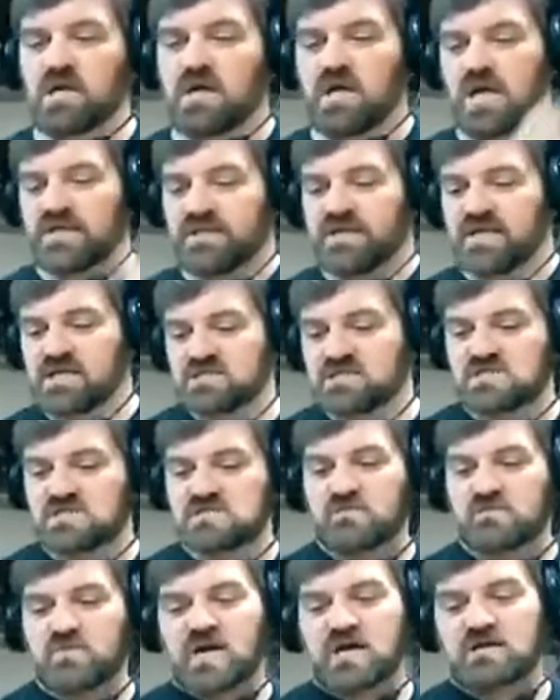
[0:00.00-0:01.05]
and then it's just a
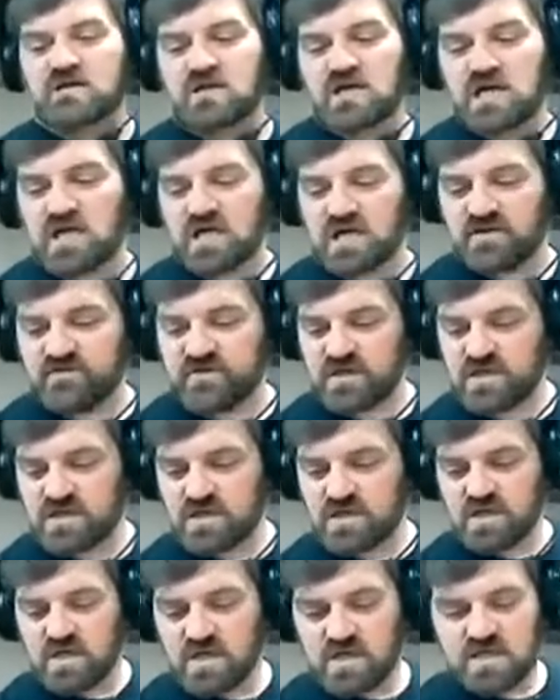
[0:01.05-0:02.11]
matter of
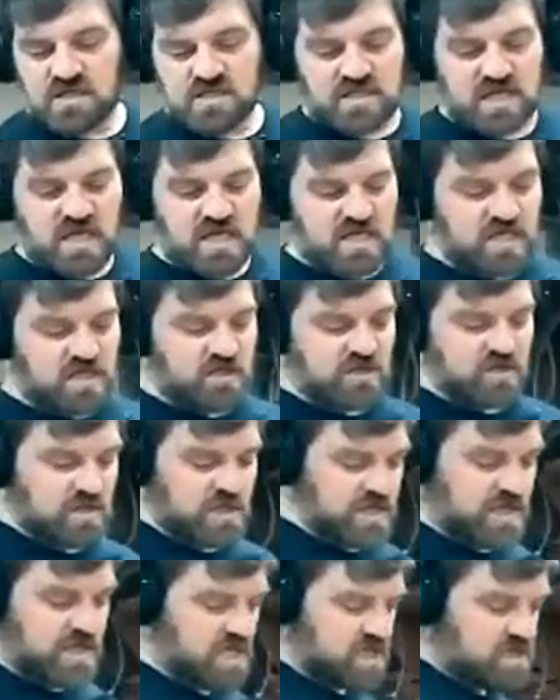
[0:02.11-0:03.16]
taking your
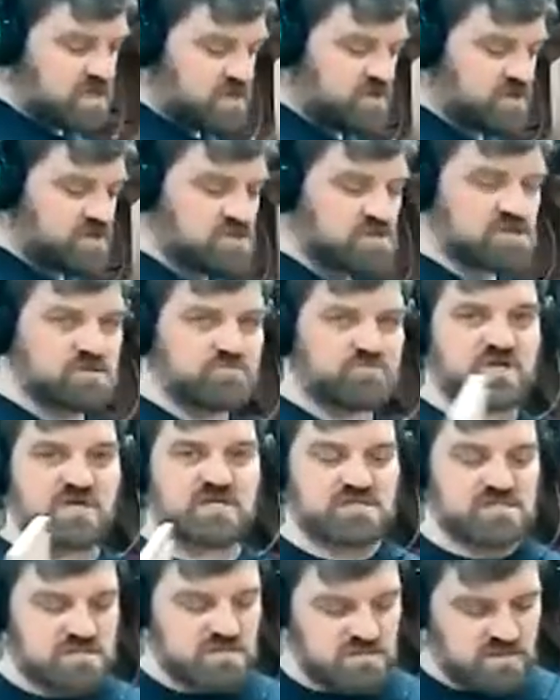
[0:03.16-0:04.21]
leg or your
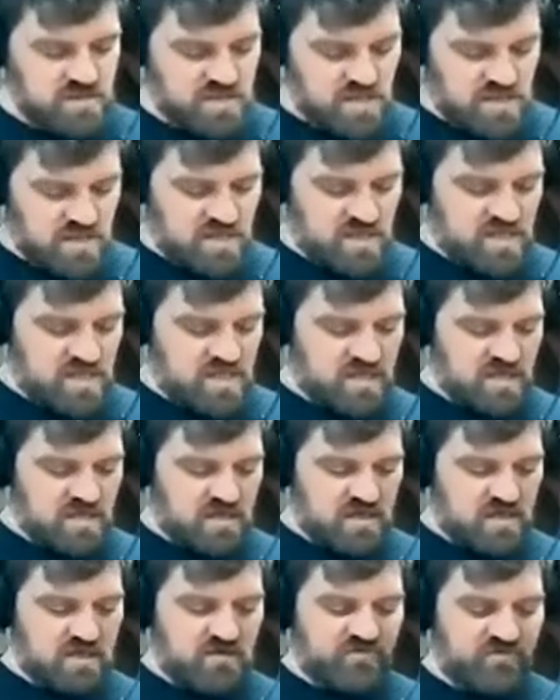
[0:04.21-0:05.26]
piece,
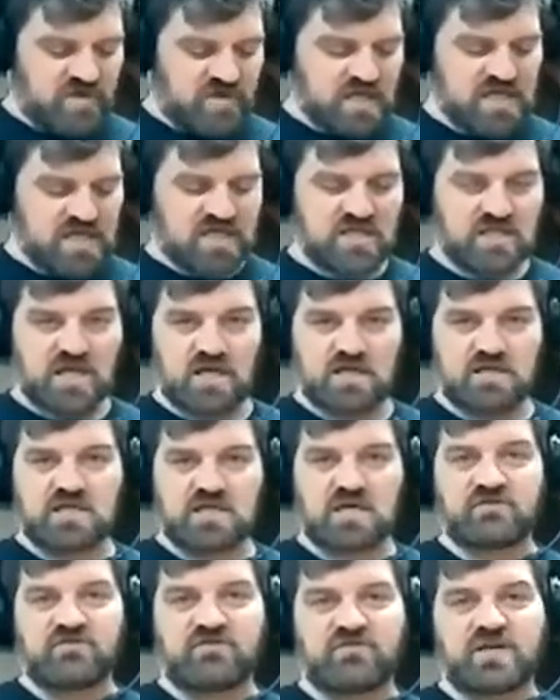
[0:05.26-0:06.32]
fitting it in there until
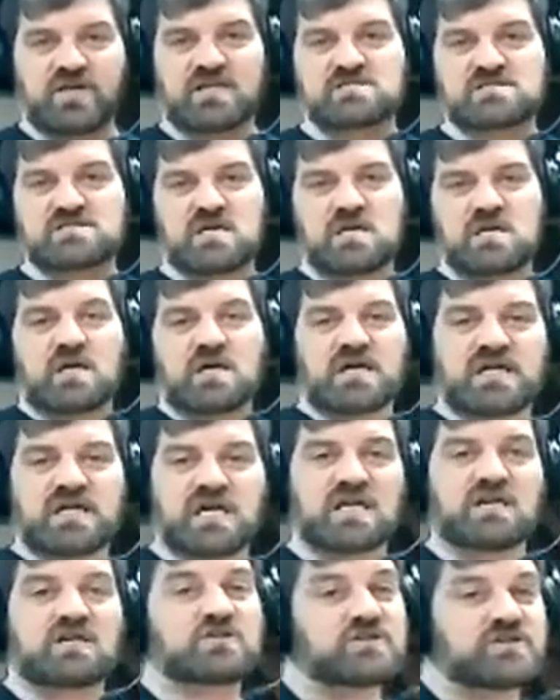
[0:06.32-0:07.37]
it fits.
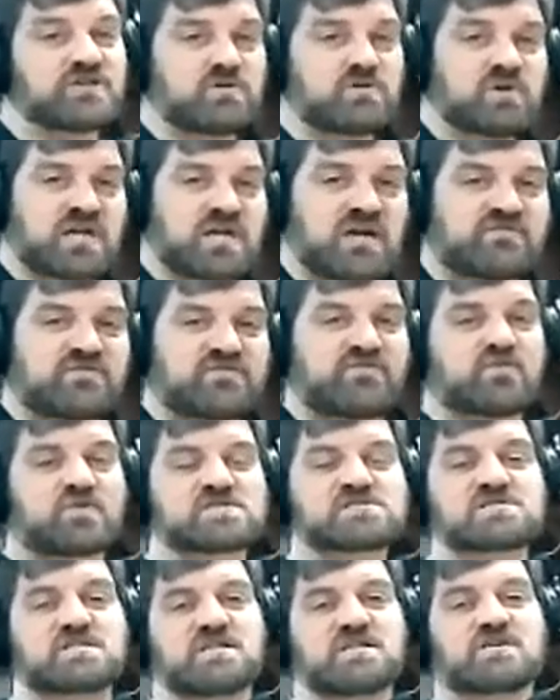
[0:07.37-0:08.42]
Again, you don't want to have to force
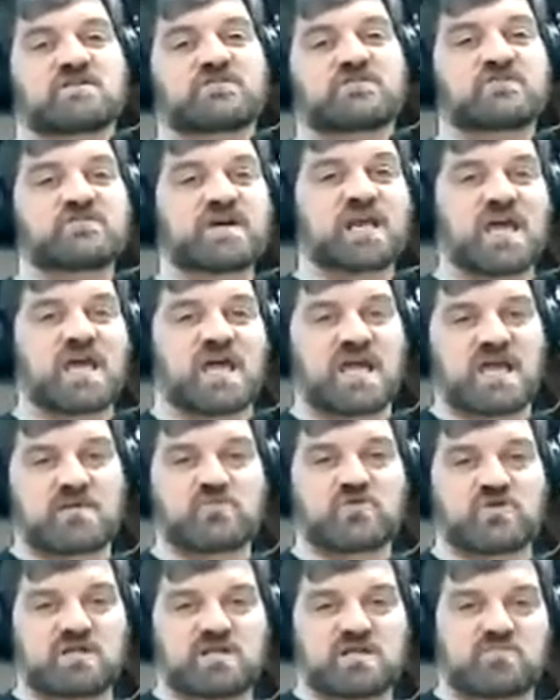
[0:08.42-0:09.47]
it in there. If you've got to
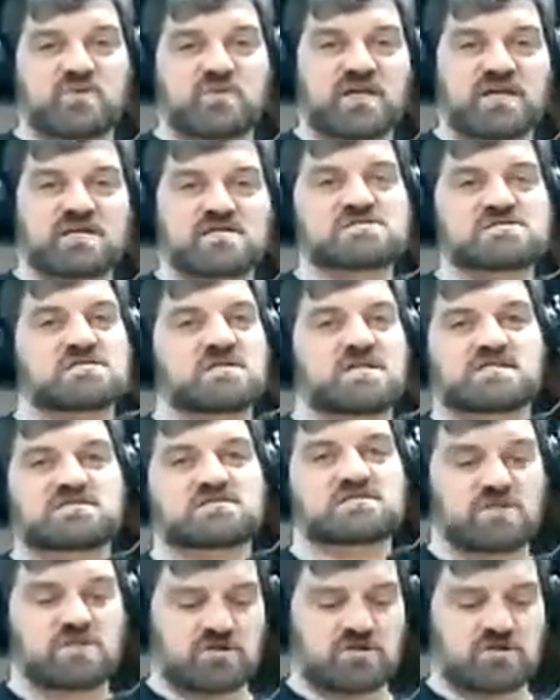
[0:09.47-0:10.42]
hammer it into place, it's too